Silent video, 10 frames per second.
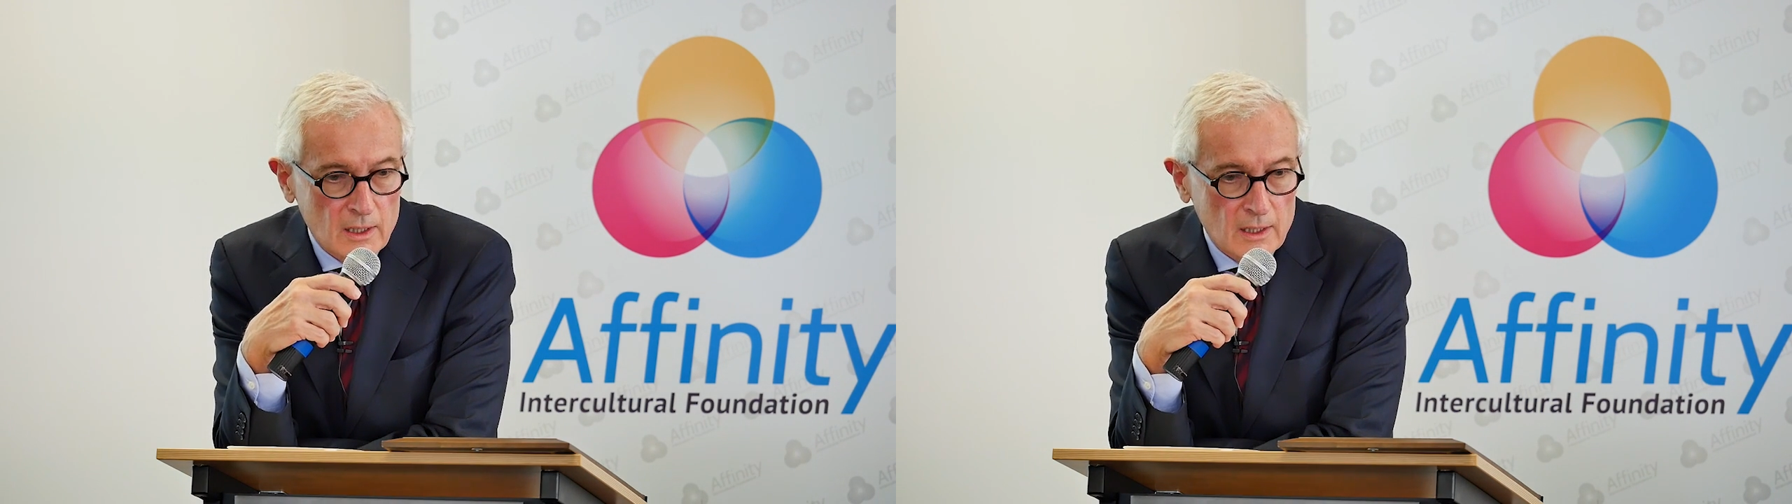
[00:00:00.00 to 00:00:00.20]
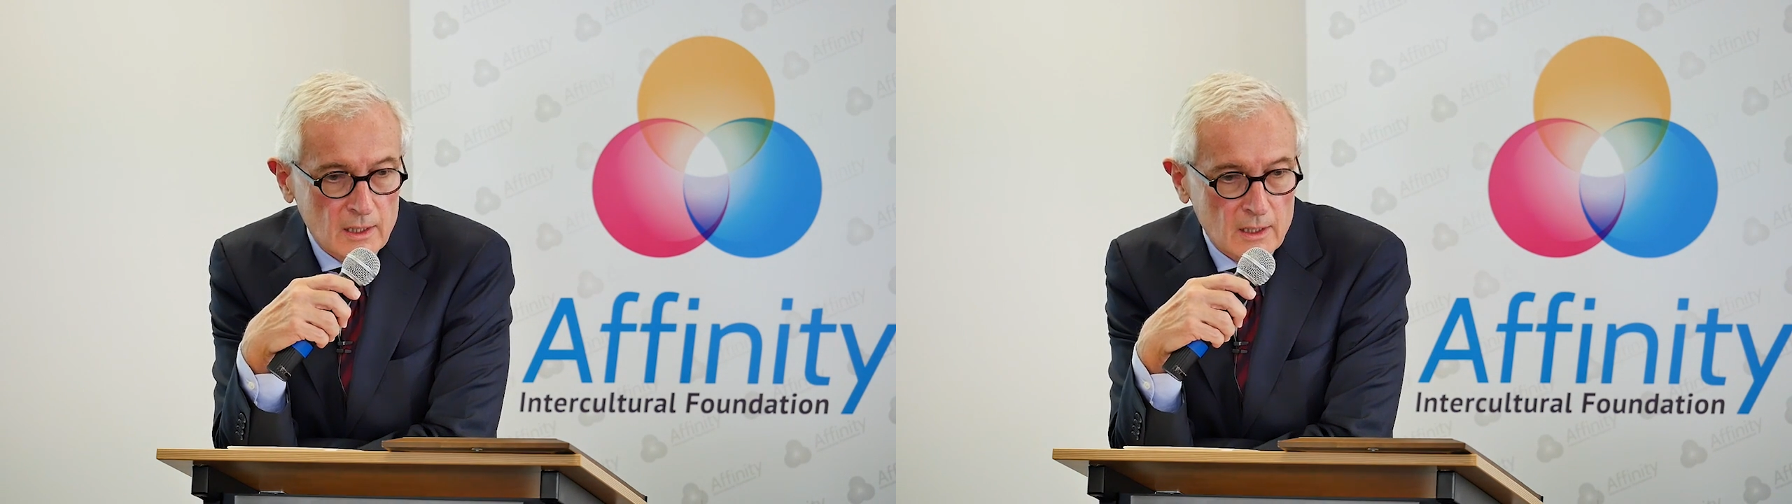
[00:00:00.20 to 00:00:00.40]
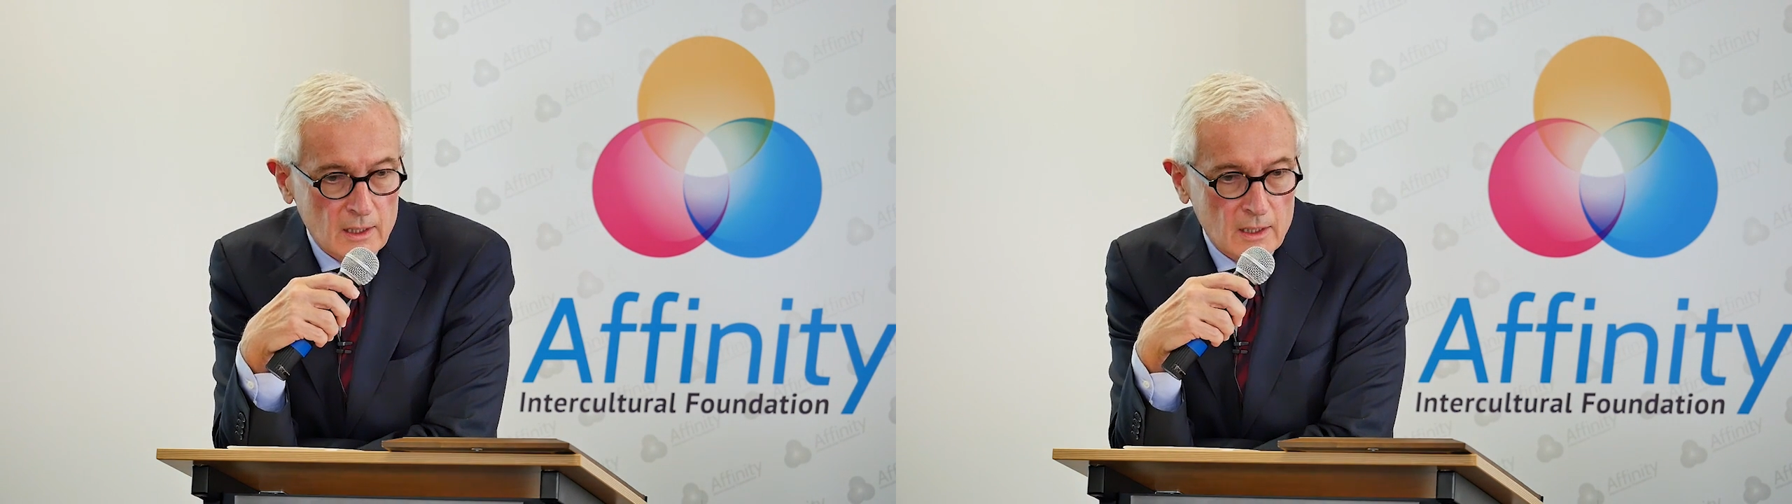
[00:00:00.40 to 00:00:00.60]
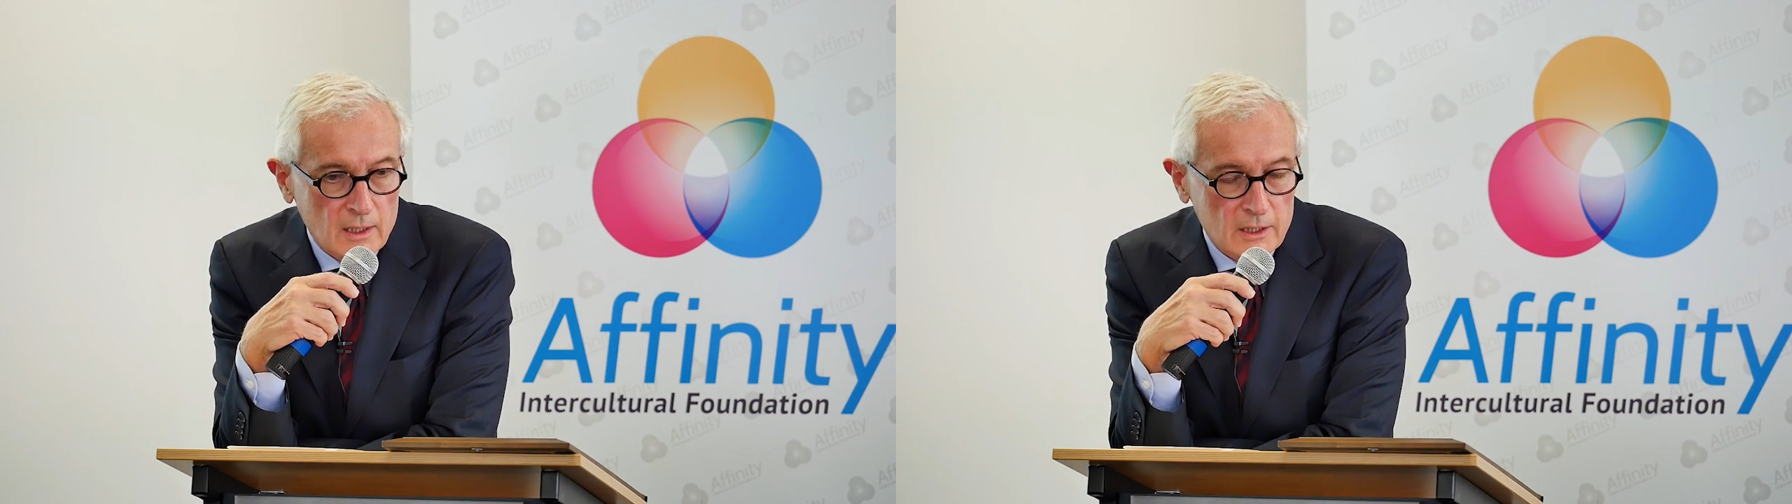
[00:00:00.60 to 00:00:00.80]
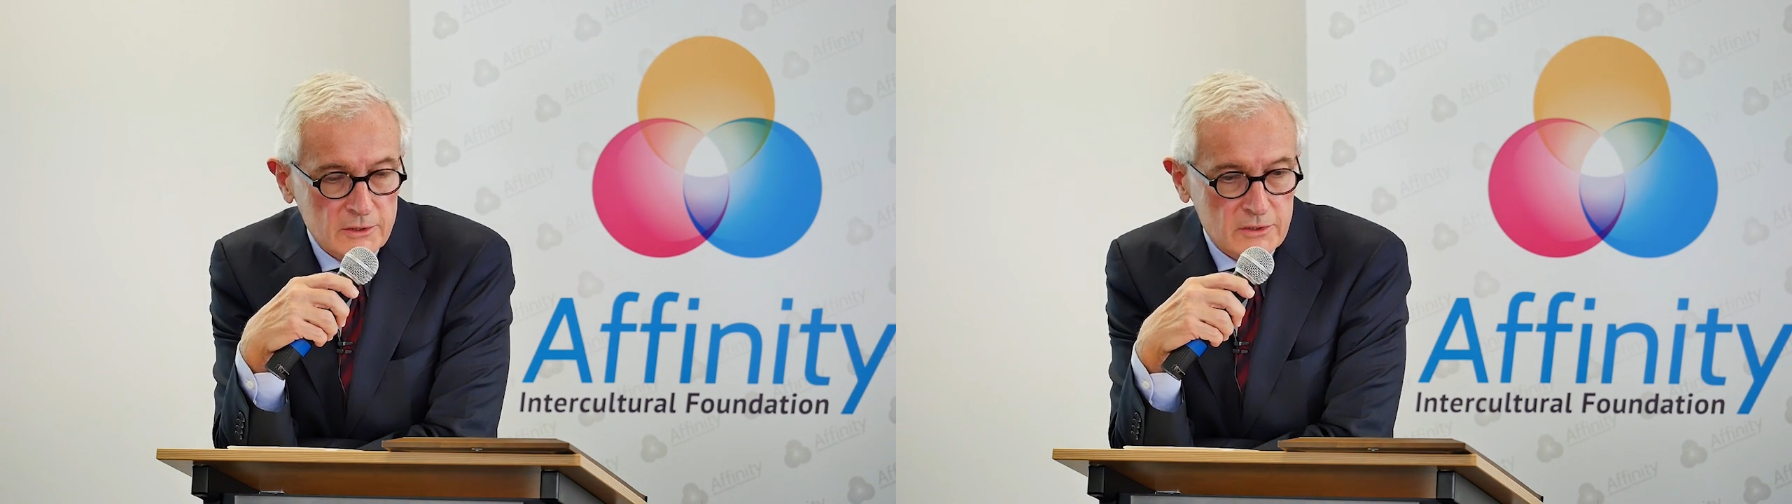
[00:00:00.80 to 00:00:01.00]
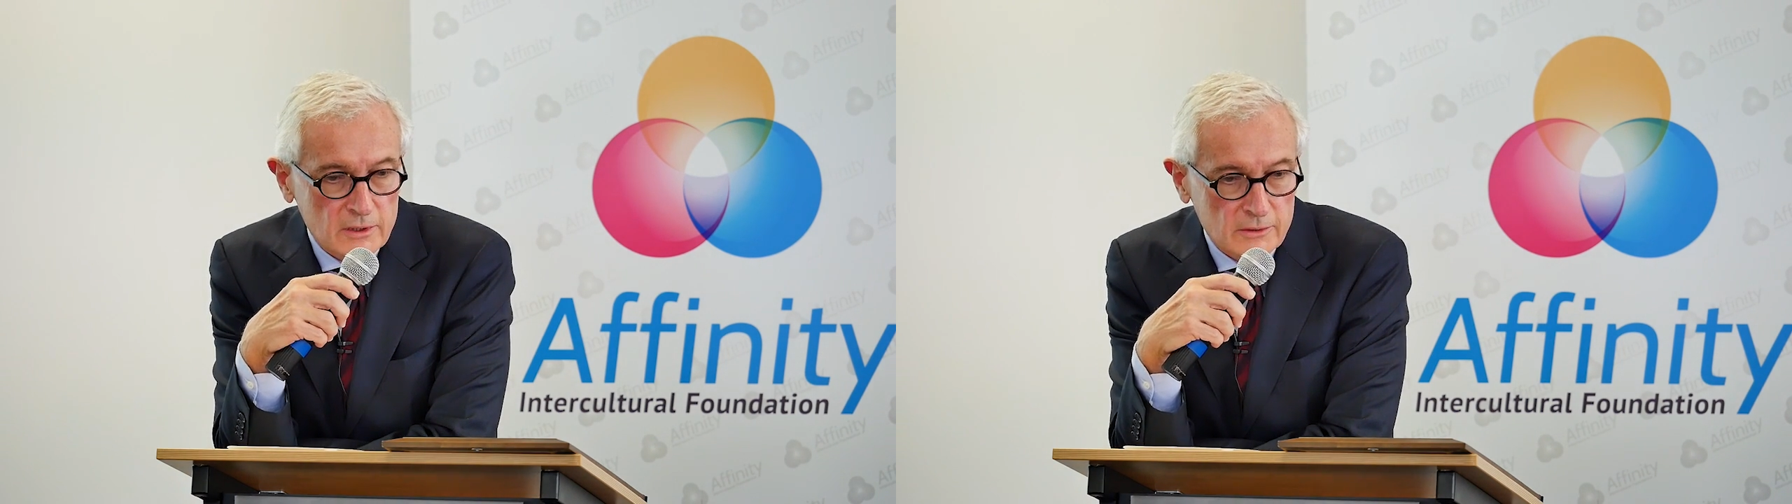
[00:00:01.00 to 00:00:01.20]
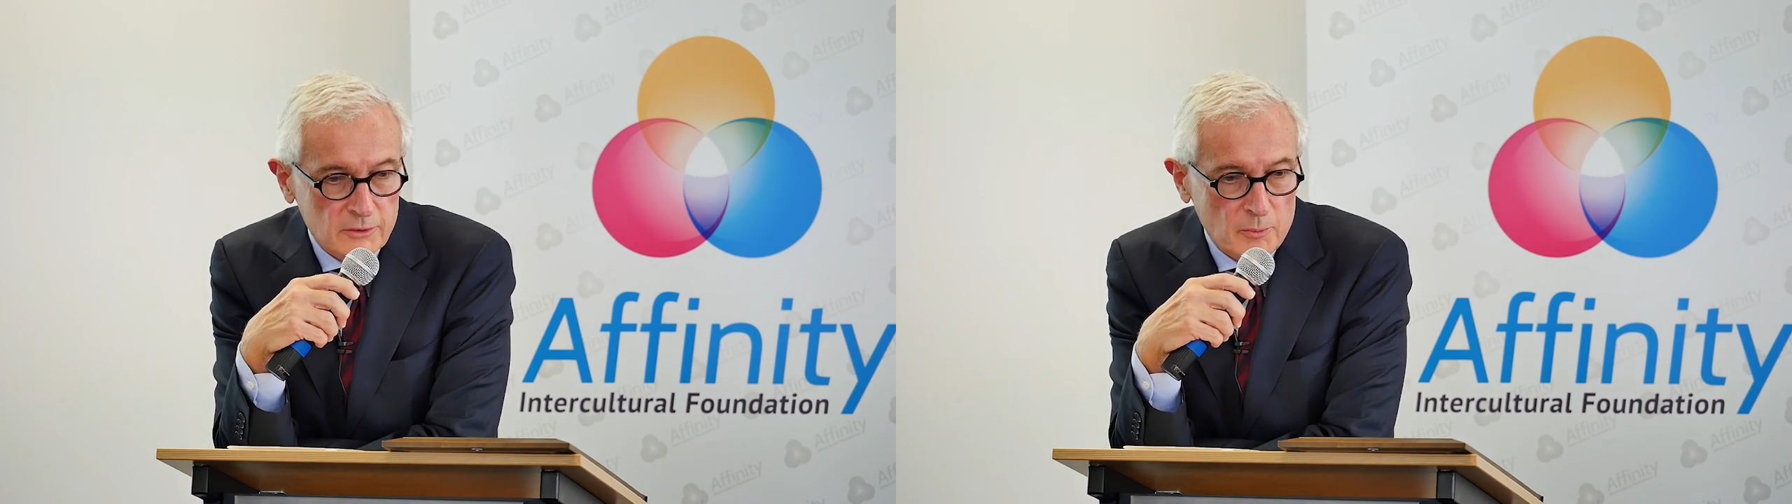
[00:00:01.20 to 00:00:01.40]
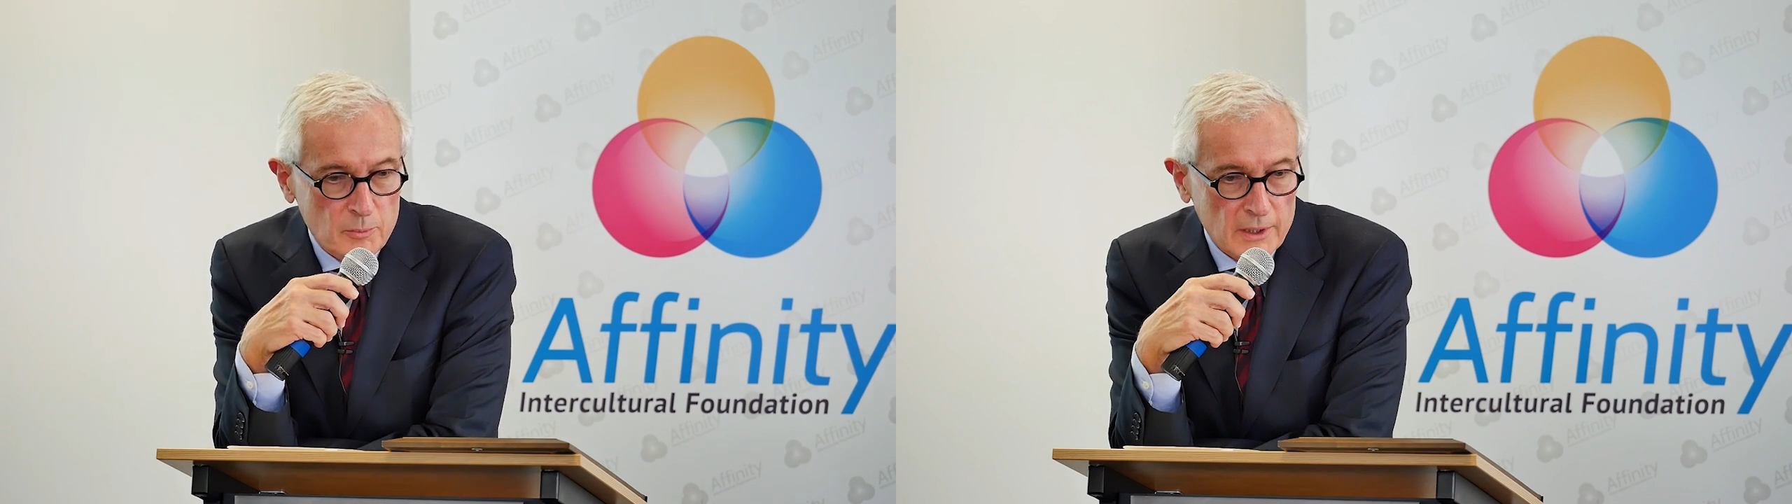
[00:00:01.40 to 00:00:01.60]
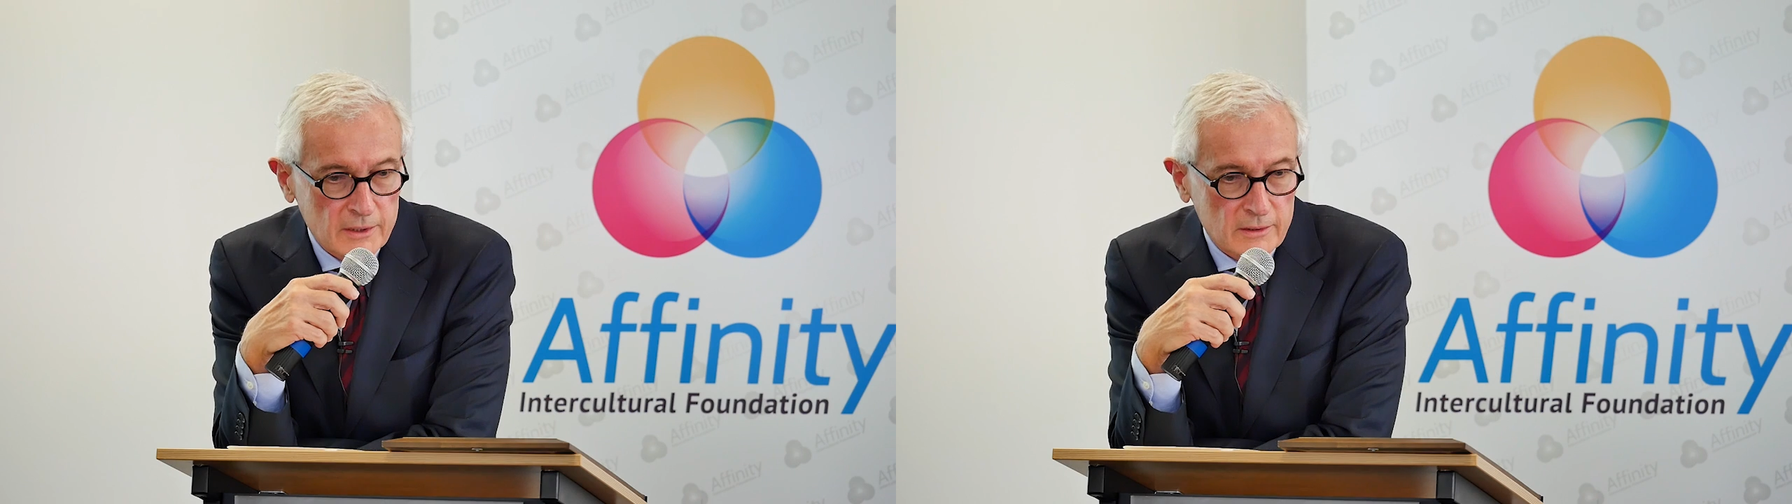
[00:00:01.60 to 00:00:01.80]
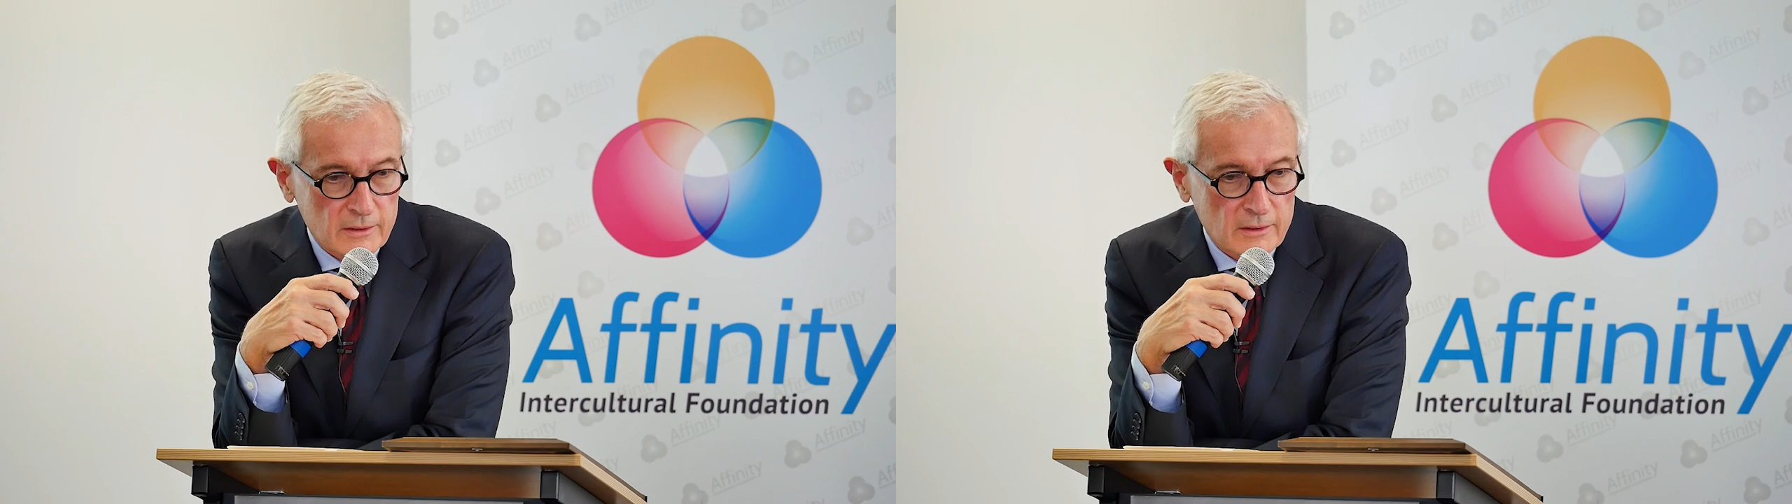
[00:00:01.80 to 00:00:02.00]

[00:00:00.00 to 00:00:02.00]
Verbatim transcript: uh, it's a debate